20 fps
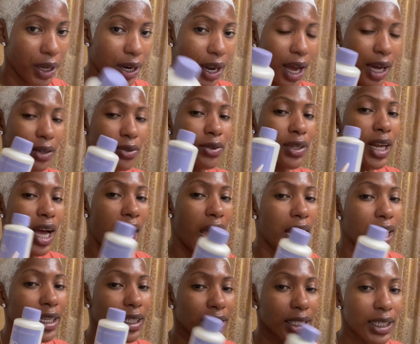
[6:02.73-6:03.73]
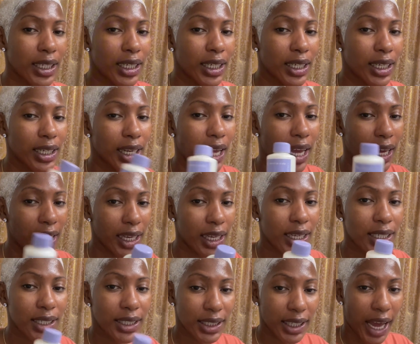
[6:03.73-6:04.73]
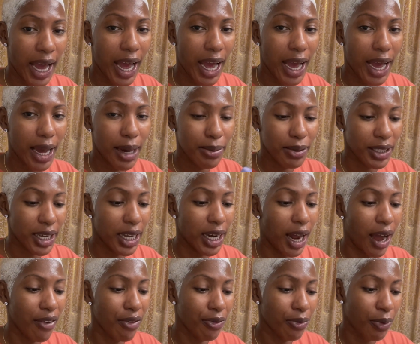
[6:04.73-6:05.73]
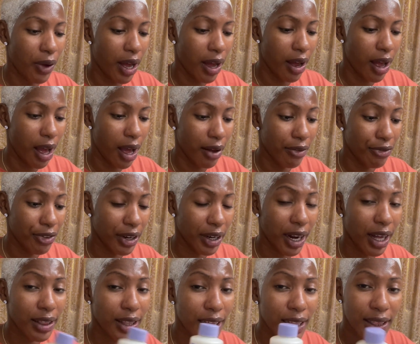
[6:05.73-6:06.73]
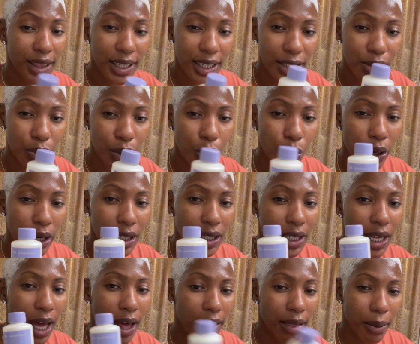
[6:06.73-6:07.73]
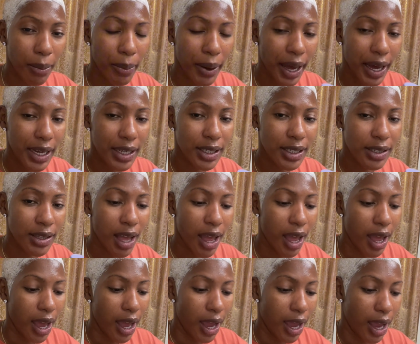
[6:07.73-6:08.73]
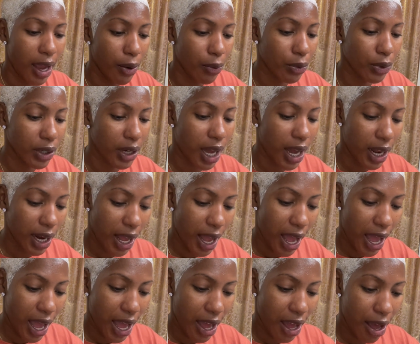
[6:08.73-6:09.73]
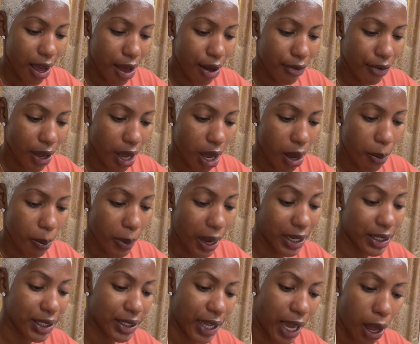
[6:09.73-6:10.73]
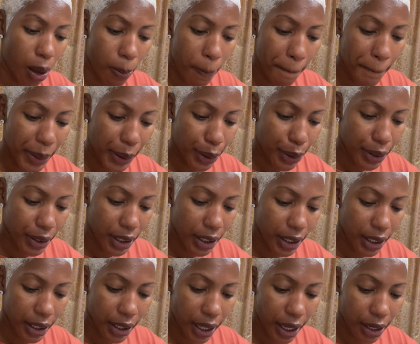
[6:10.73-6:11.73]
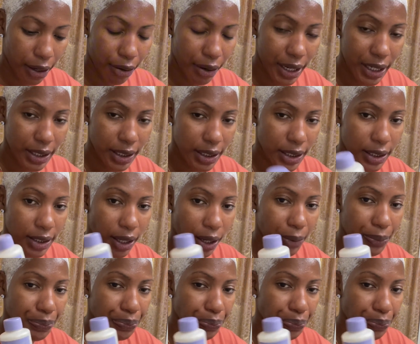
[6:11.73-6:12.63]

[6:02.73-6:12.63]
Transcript: I do not need any scabs. And I figured out that this one works the best and will not have my scalp burning like crazy. So